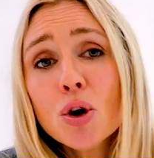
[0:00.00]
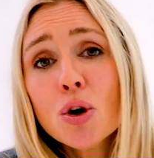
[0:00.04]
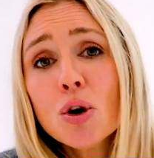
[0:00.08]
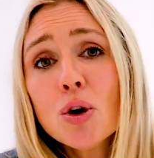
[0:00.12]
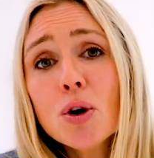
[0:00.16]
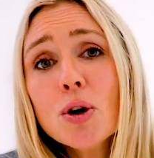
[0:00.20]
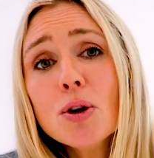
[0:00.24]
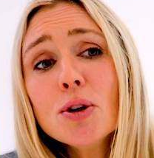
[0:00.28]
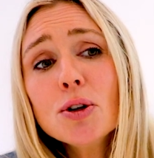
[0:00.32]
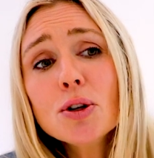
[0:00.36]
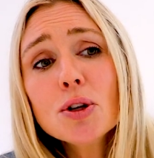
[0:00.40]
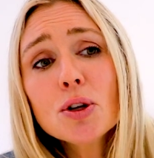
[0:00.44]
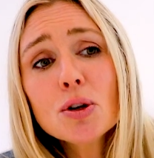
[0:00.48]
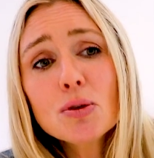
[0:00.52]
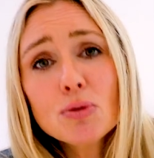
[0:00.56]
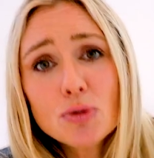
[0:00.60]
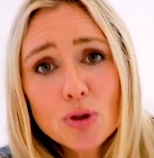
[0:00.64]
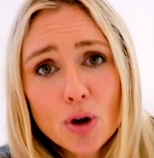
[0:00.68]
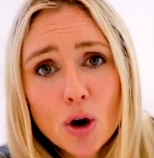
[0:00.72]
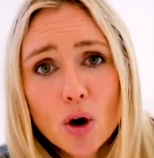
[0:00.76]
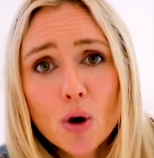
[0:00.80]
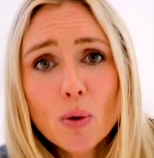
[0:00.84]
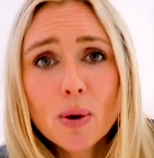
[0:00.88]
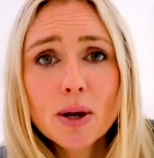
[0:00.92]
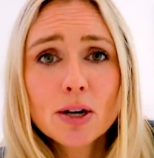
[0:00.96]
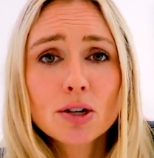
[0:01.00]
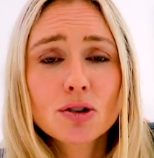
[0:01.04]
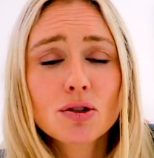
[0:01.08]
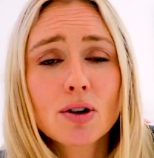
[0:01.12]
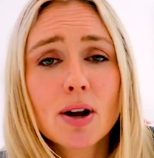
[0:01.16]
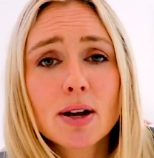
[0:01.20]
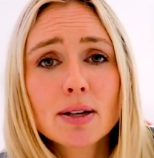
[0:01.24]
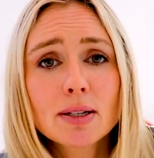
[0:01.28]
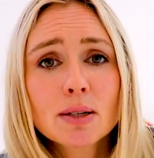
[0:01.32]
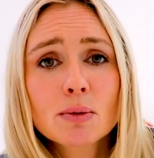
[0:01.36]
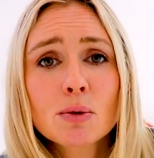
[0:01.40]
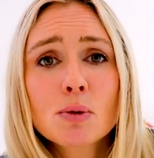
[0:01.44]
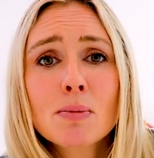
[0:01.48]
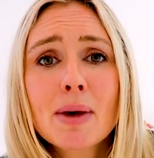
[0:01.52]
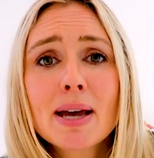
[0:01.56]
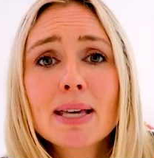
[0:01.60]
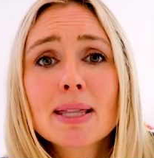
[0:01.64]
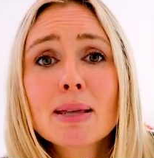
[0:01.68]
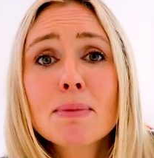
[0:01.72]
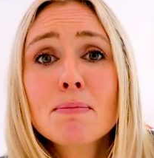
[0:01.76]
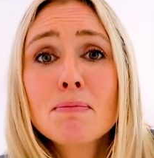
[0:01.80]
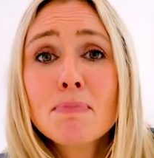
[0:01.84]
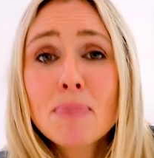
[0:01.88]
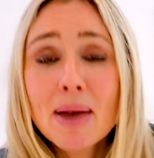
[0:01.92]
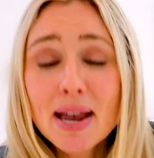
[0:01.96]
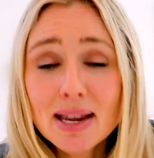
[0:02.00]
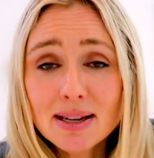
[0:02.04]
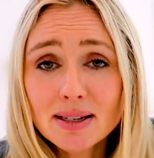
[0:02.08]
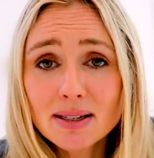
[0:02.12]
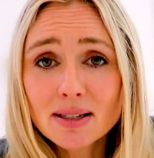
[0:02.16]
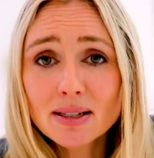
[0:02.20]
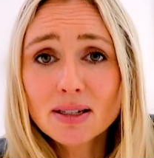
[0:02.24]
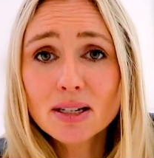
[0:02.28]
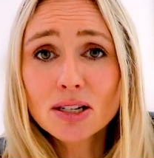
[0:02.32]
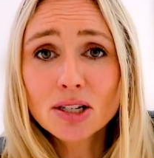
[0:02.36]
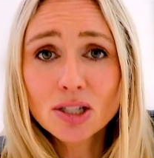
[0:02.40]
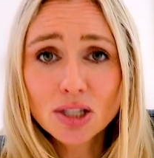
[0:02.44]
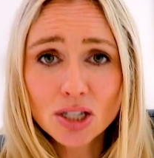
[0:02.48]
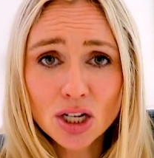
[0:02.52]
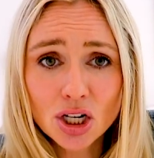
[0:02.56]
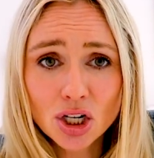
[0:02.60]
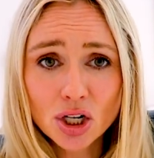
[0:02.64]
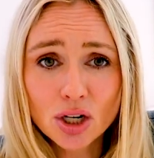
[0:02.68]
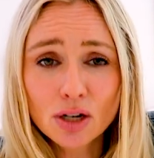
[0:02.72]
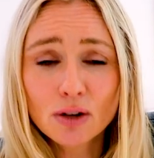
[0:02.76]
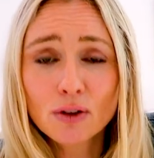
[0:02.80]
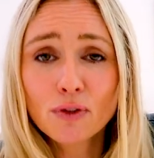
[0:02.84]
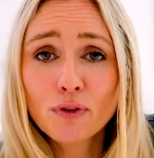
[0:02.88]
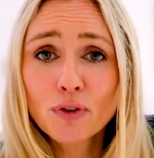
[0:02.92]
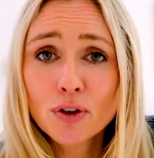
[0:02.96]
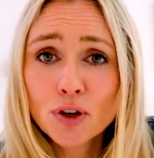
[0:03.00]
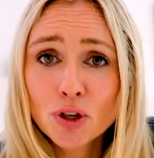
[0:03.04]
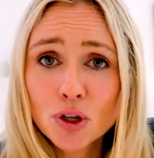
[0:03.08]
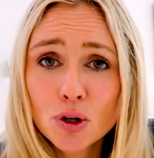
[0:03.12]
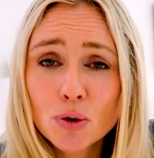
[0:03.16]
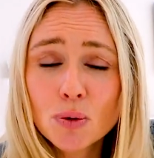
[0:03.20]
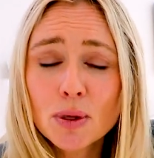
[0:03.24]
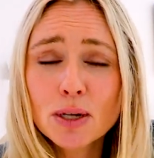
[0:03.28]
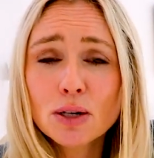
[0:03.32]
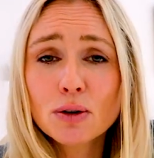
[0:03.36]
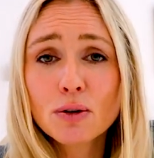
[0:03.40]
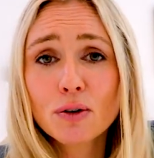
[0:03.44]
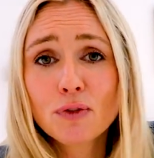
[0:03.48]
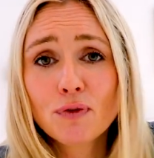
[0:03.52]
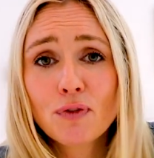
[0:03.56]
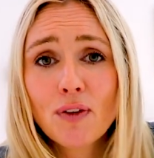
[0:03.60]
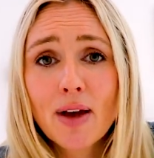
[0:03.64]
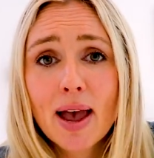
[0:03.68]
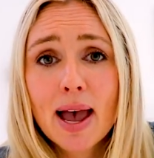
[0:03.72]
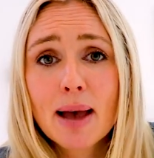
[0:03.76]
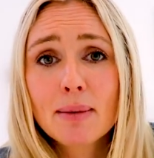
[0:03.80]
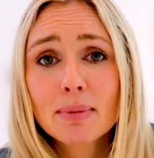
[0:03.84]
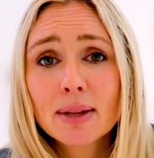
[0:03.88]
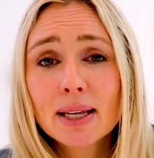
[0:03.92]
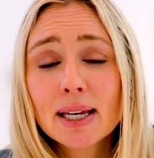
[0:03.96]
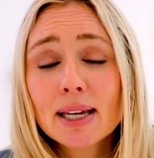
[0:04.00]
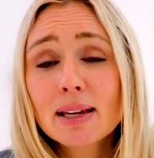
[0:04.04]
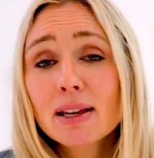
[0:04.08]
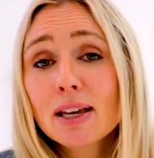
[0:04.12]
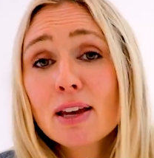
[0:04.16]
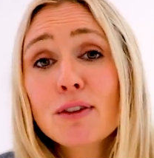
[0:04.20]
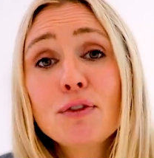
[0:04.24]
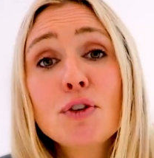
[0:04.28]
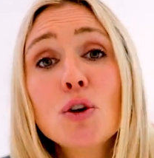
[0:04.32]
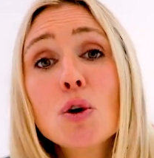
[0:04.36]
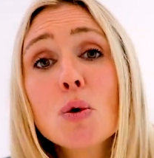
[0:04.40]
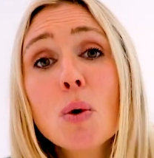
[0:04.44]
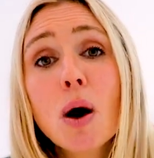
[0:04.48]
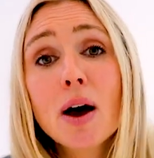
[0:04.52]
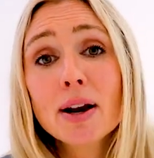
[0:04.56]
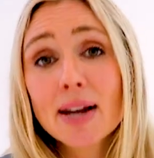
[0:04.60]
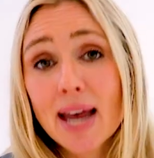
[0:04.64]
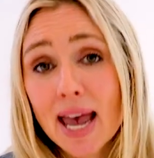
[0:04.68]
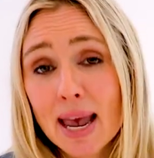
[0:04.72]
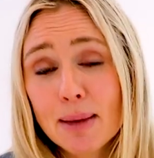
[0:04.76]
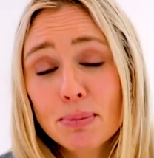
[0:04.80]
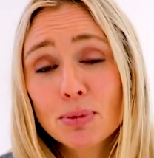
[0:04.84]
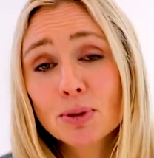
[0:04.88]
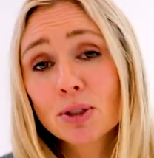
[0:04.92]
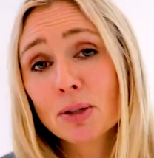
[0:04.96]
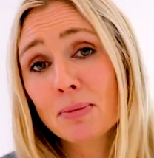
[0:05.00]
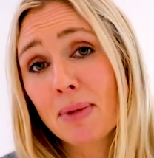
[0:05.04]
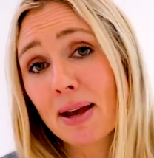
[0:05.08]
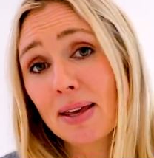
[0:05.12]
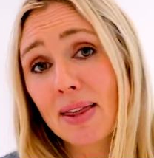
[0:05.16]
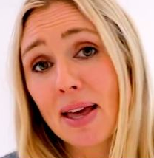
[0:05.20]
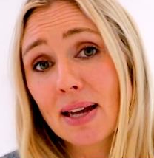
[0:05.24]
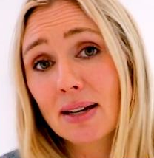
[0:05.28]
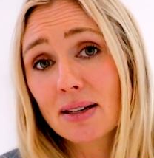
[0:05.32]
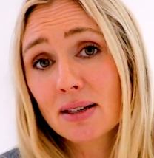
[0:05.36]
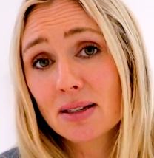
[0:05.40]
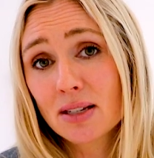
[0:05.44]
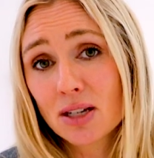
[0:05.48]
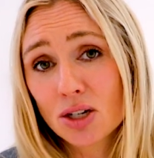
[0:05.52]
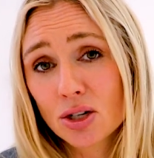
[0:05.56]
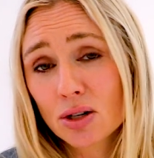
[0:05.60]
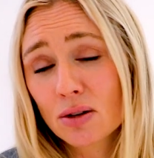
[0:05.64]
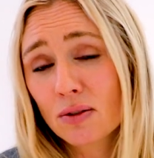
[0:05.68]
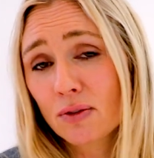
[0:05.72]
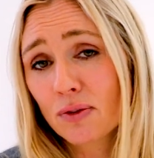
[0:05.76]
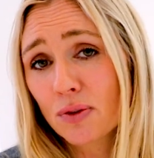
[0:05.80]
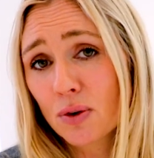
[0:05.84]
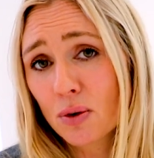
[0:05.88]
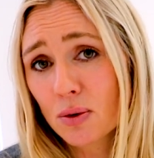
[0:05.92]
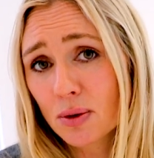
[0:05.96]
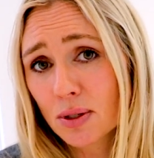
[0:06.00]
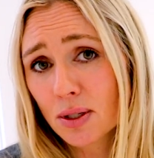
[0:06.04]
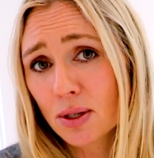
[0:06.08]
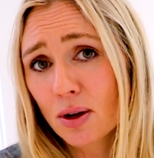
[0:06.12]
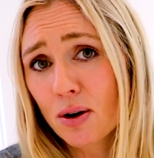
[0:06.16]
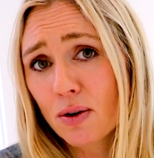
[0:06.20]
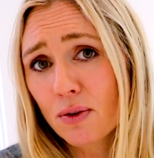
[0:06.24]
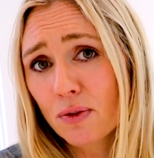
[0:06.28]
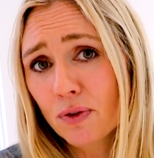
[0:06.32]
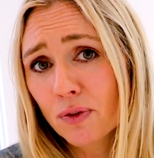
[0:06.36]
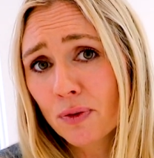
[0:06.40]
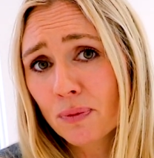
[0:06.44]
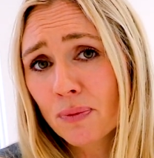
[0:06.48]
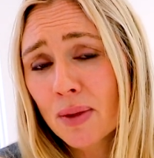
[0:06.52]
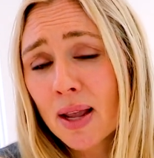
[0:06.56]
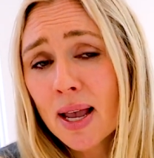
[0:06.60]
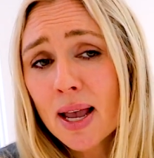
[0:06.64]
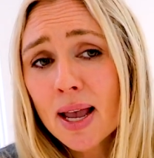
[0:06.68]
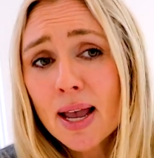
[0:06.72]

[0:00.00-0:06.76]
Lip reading: Who do you know and trust that will make the best decision for you and your family if you aren't able to make that decision for yourself?